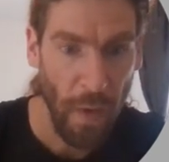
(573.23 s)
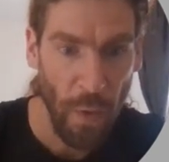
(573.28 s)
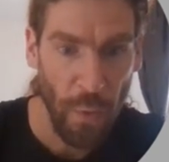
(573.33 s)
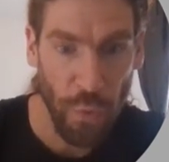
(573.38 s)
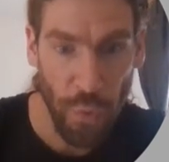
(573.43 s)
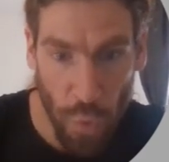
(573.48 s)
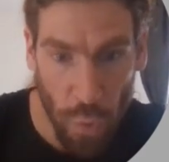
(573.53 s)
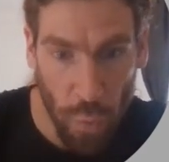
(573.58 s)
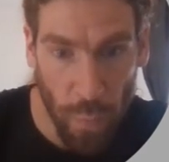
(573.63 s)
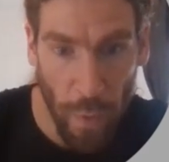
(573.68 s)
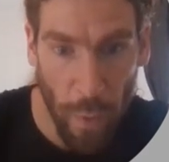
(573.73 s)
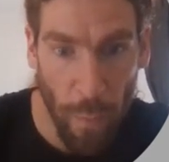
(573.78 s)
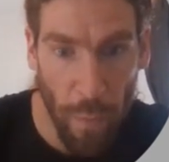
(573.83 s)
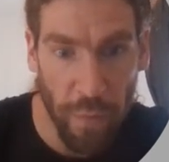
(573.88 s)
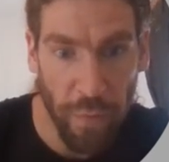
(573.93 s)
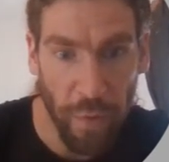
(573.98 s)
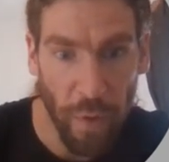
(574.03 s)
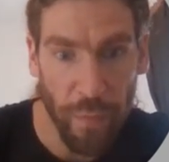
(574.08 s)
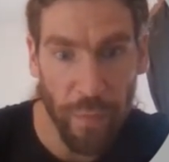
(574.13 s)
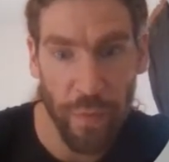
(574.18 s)
New
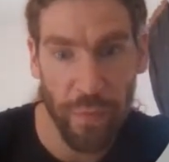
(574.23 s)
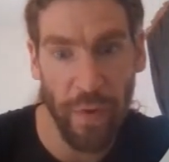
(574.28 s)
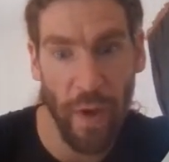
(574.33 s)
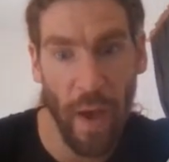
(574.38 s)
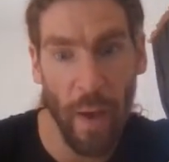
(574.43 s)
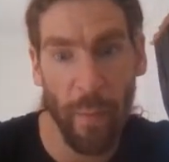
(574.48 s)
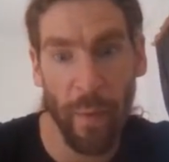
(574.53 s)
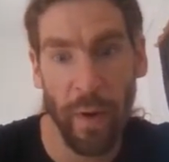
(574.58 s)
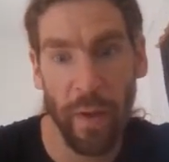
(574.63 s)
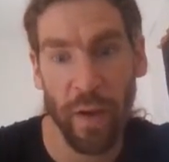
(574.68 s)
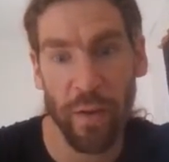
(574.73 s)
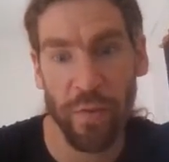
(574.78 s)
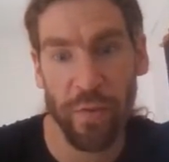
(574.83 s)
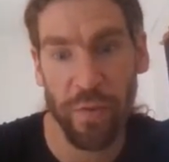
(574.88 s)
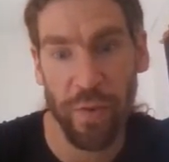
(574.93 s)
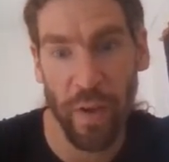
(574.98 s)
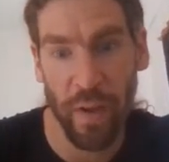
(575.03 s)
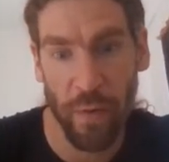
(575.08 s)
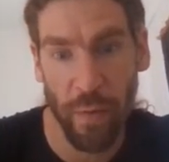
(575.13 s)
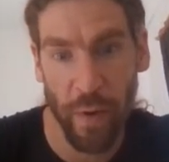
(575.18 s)
members of the family are
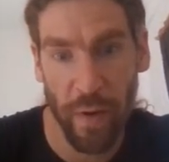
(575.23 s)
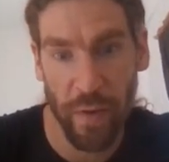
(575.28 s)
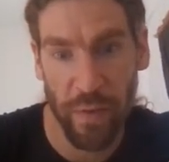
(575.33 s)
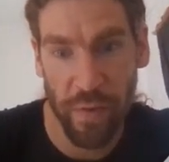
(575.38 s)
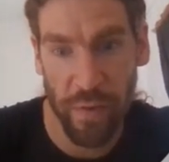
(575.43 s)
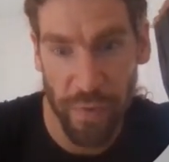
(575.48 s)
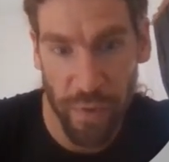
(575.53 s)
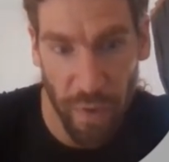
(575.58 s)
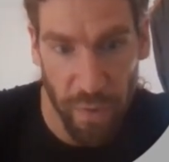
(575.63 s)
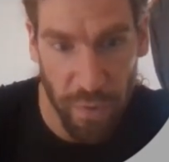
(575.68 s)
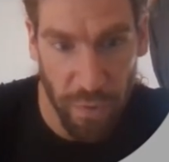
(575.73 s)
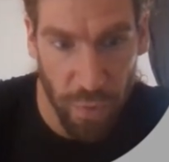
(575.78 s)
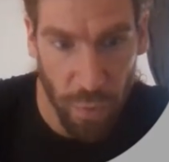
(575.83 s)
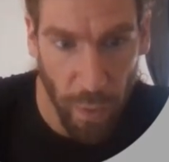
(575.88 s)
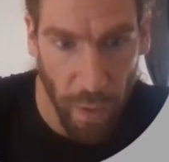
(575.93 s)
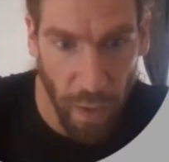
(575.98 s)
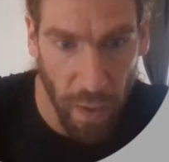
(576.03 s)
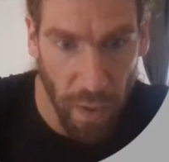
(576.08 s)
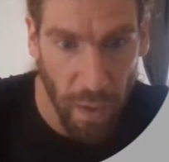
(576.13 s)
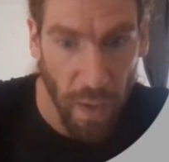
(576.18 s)
raised in such a
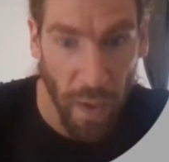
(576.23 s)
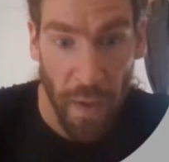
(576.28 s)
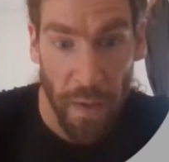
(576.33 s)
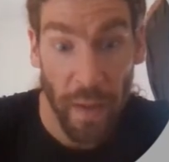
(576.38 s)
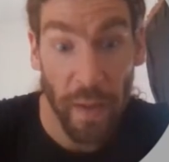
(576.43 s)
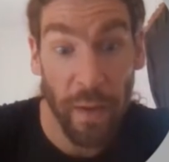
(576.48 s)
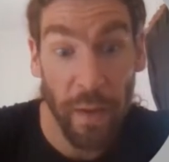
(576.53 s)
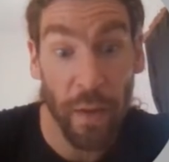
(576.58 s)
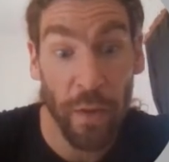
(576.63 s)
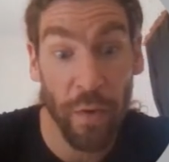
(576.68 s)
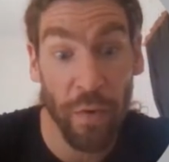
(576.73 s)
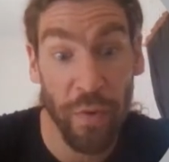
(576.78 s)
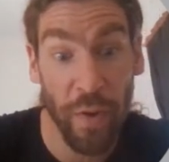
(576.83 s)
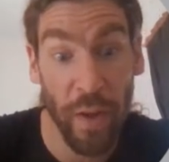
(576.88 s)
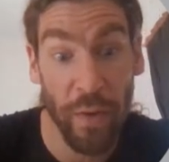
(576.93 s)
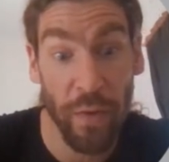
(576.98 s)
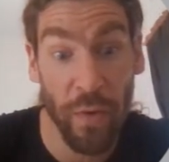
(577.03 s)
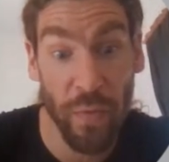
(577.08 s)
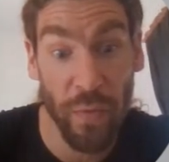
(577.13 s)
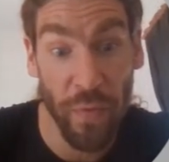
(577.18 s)
way that they
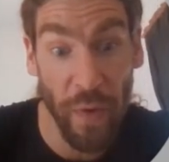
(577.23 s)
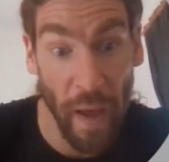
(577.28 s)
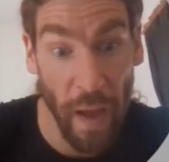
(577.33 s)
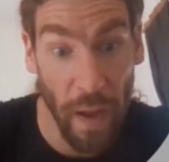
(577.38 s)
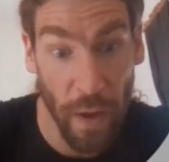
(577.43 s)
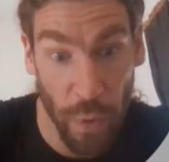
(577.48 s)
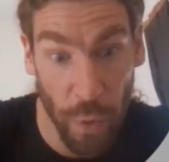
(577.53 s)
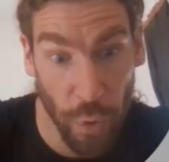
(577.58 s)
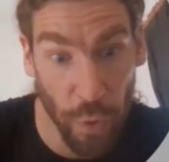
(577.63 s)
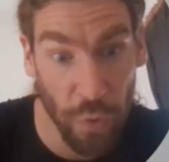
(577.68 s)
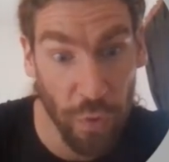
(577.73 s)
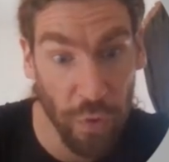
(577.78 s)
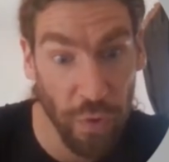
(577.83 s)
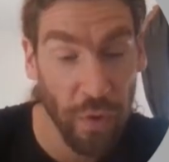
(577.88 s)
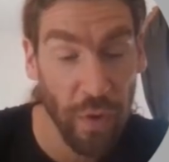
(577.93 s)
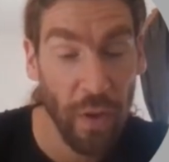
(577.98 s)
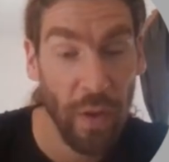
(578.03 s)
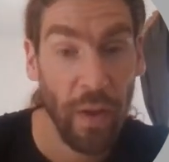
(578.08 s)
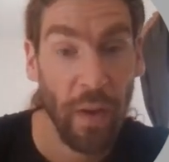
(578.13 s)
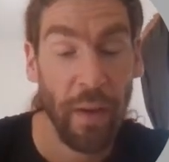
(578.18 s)
understand the
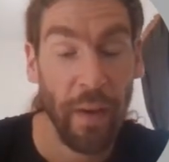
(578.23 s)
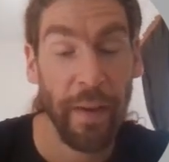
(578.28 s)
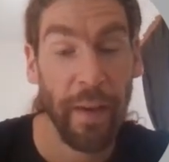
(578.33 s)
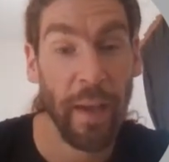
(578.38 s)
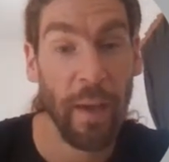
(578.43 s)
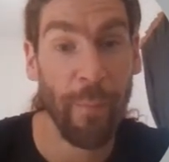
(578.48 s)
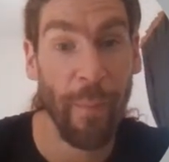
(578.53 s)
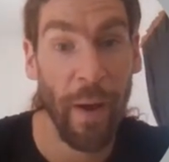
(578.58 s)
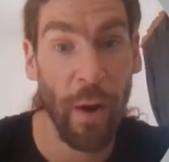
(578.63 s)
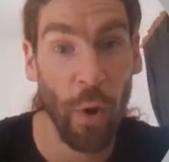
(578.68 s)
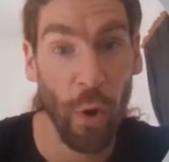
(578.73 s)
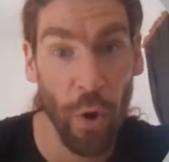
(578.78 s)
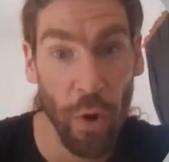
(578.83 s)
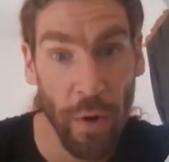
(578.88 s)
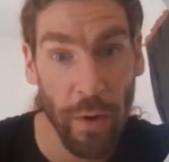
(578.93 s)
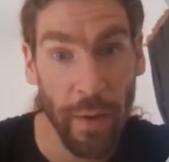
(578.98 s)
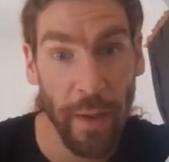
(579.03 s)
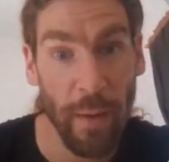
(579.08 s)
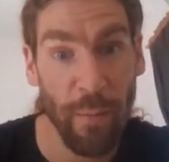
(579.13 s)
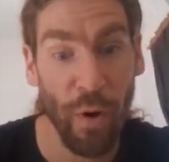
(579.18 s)
values, e
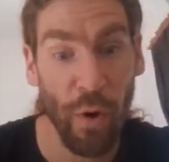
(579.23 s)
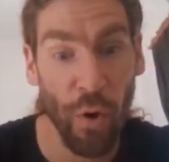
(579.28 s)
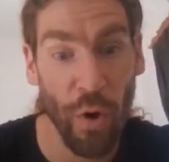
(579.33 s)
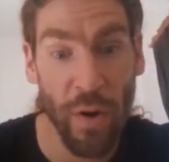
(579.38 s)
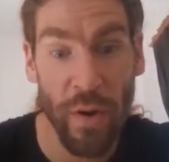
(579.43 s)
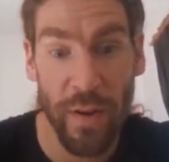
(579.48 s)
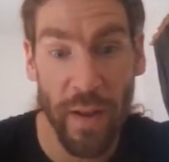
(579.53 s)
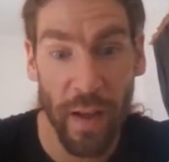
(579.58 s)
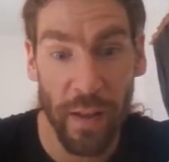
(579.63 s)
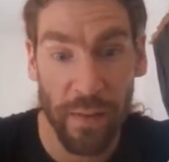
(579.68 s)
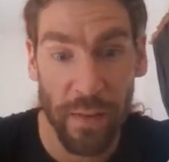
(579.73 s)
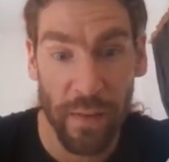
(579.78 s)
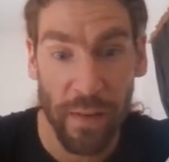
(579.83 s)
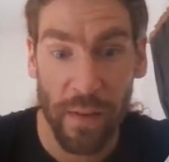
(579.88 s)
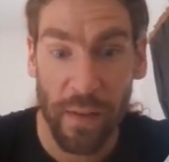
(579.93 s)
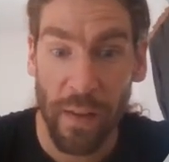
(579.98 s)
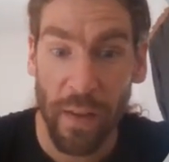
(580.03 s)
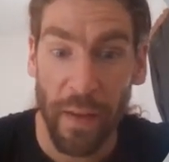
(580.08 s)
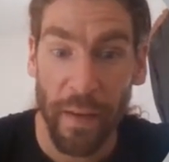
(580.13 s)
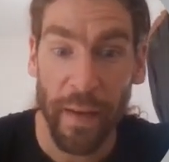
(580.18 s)
valornan,
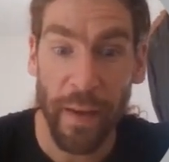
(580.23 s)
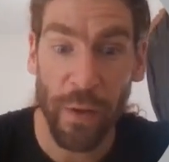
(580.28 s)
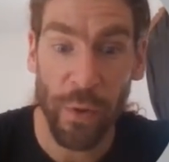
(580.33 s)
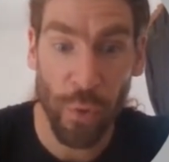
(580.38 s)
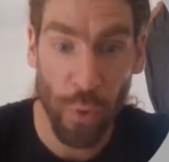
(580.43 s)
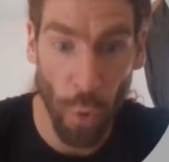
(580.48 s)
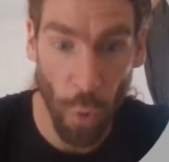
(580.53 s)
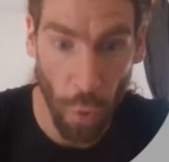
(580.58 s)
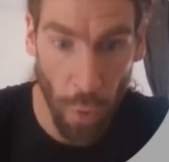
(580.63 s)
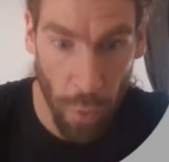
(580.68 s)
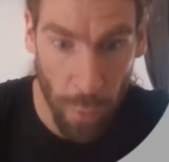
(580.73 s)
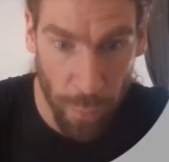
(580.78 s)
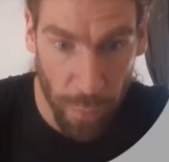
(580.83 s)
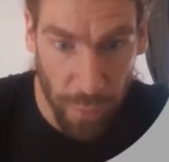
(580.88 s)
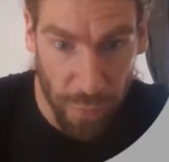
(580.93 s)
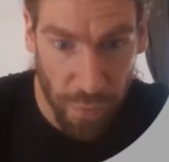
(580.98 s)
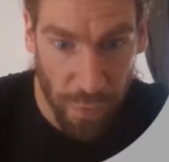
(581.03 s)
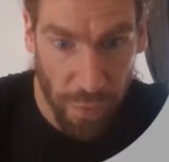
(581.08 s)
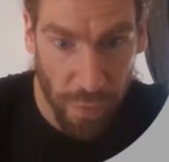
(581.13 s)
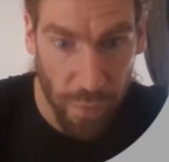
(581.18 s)
and
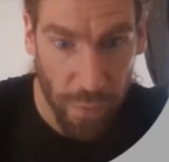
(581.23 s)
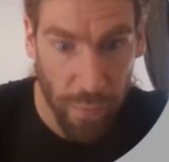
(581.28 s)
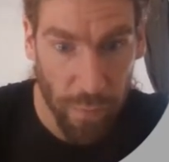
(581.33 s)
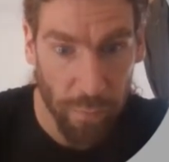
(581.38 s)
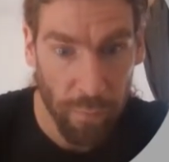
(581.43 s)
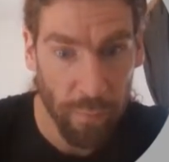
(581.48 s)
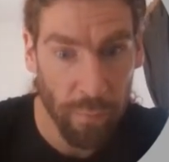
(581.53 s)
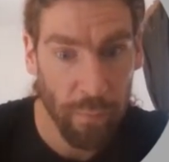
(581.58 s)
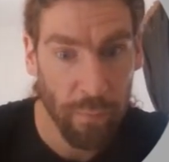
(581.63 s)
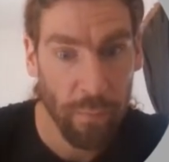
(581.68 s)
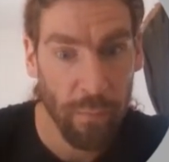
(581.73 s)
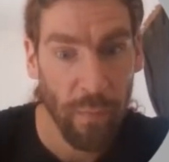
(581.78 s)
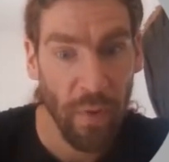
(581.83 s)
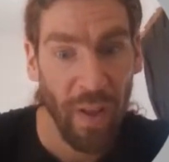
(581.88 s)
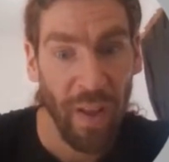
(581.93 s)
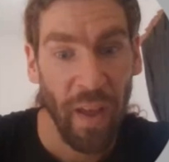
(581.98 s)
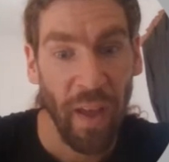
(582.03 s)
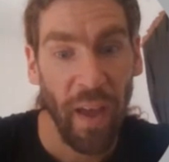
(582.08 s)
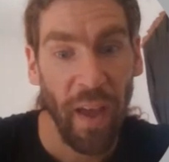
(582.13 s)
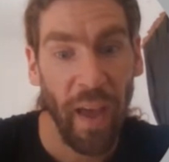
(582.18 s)
norms,
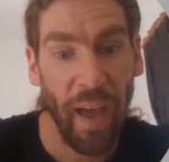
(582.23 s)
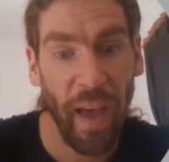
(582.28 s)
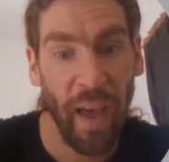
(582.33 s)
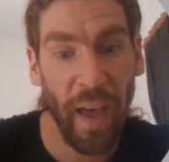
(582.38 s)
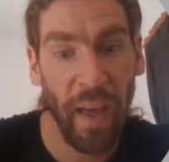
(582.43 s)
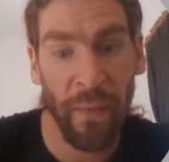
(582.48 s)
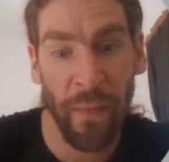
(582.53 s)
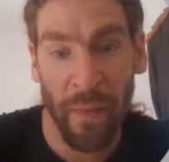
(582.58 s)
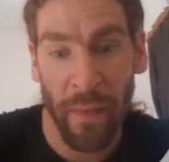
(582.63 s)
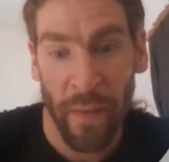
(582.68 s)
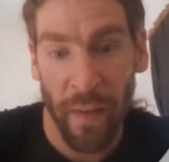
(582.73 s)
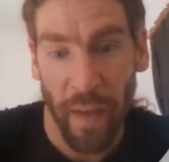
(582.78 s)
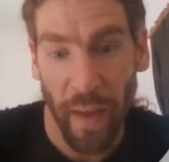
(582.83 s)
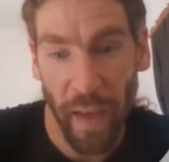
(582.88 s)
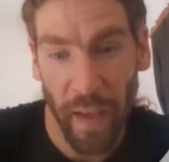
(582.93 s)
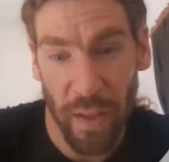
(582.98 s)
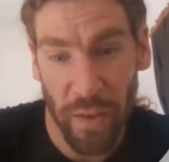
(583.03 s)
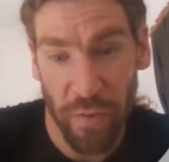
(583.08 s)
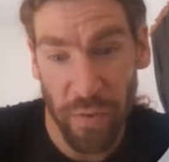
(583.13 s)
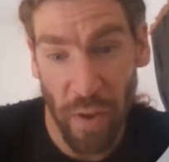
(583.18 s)
and
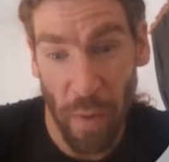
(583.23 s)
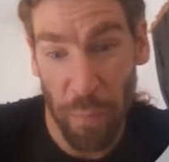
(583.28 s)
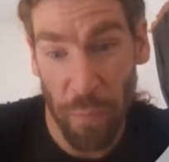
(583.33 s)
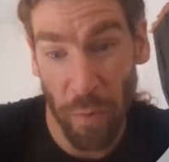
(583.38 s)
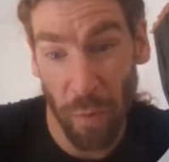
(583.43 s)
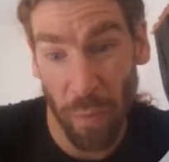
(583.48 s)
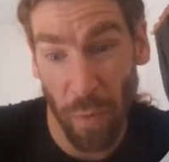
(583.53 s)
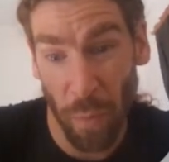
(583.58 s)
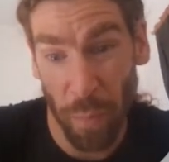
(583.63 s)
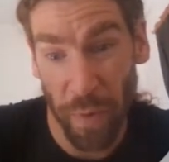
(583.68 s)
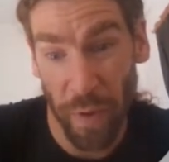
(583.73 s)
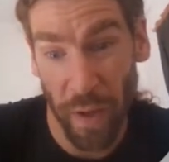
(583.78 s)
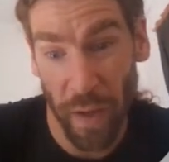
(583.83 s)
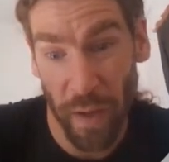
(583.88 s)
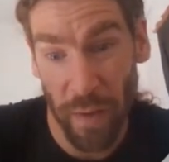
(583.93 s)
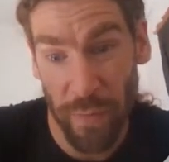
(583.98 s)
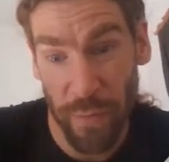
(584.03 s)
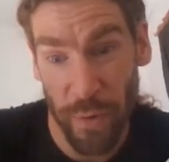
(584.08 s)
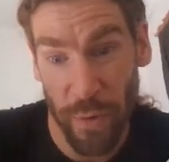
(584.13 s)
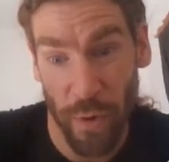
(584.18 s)
acceptable
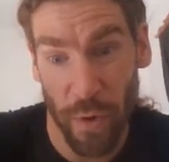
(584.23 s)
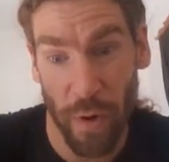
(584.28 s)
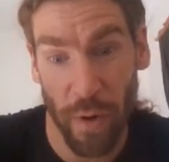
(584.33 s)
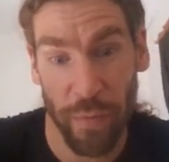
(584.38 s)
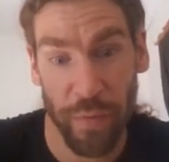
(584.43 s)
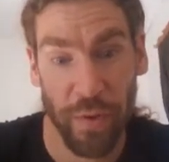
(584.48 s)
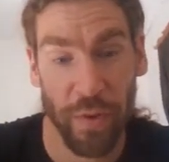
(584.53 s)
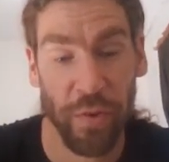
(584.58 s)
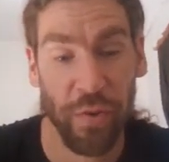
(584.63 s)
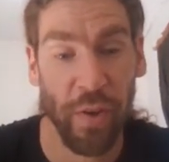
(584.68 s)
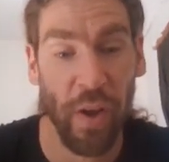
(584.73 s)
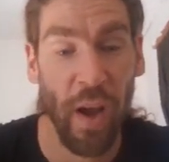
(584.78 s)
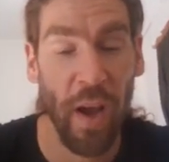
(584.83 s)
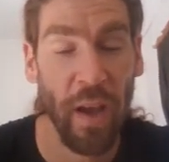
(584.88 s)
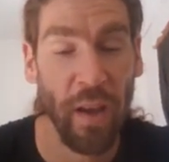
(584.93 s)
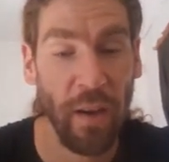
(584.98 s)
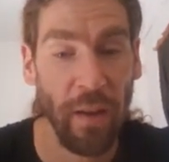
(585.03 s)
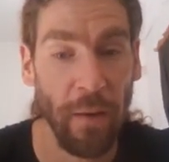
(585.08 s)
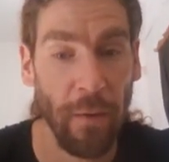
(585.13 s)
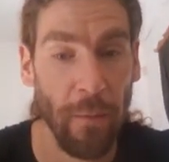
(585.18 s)
behavior of
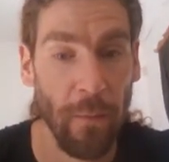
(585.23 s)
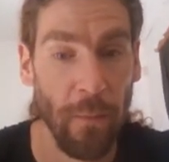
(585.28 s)
society.